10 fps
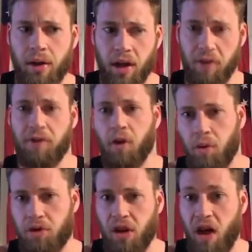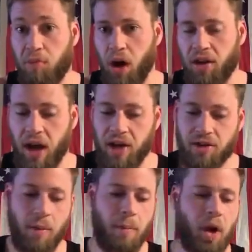Infowars live
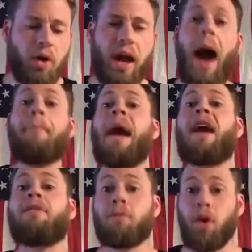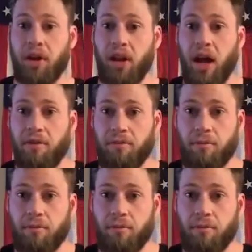broadcast. But okay, I'm banned from going live.